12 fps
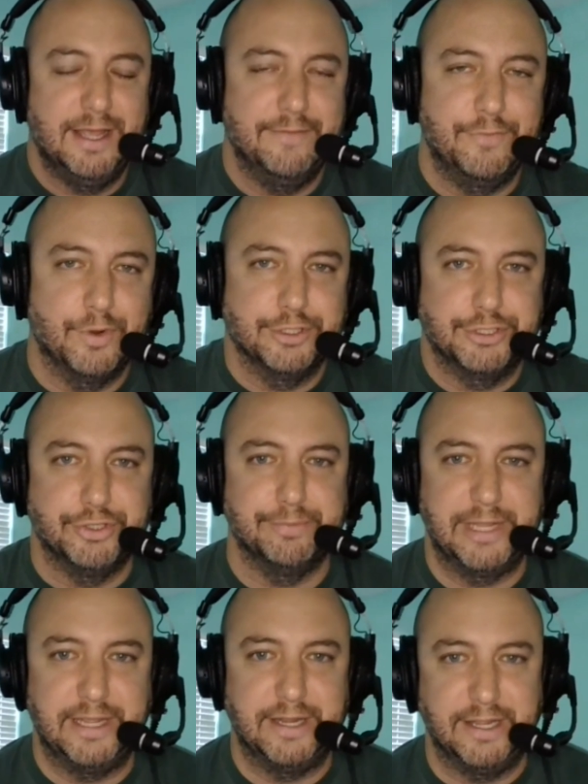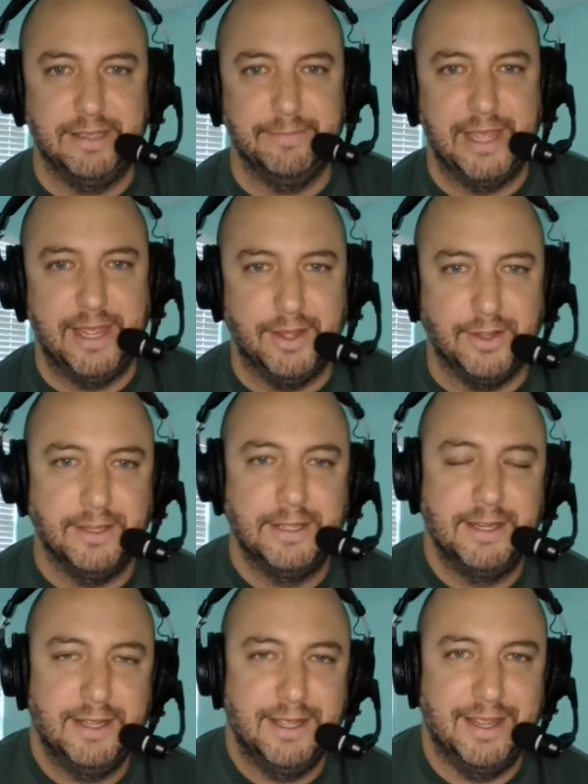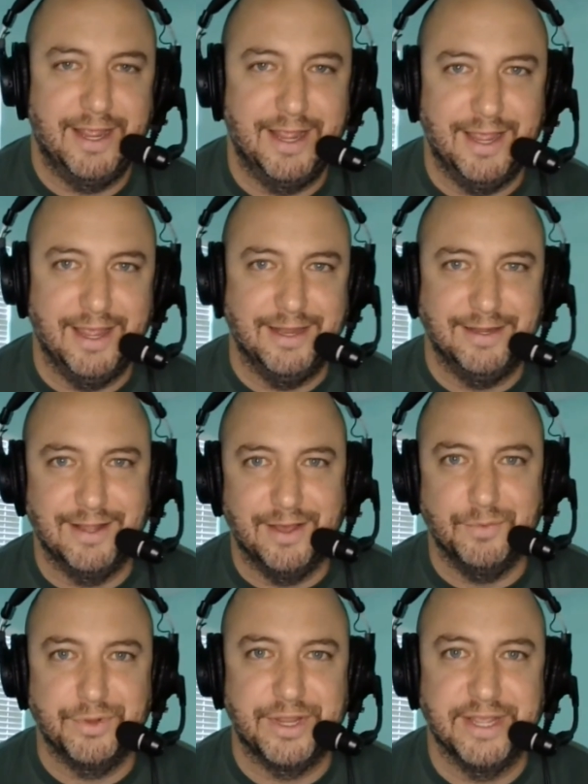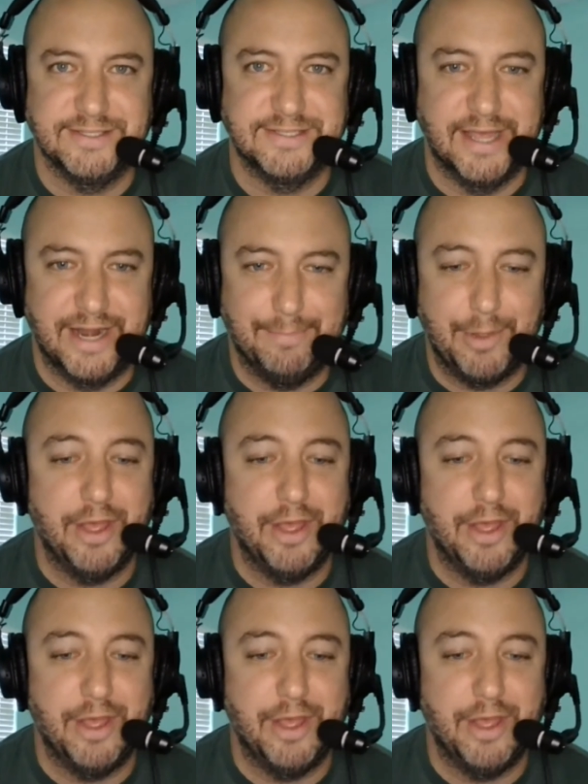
If you want to shoot me an email, and we'll get set up.